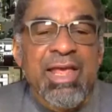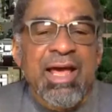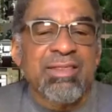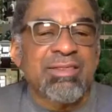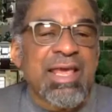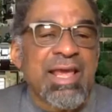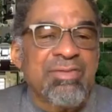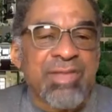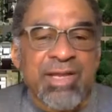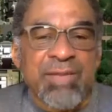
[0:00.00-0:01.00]
I think
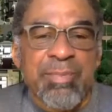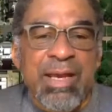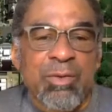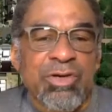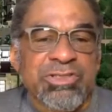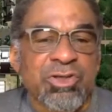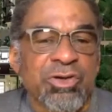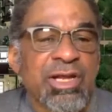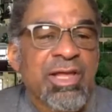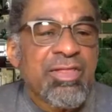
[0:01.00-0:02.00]
that in Belo Horizonte,
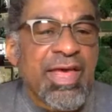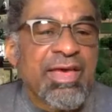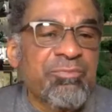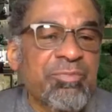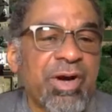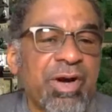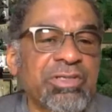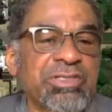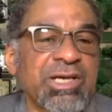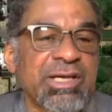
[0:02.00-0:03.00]
they have
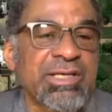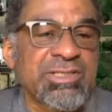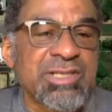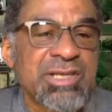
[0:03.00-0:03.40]
prioritized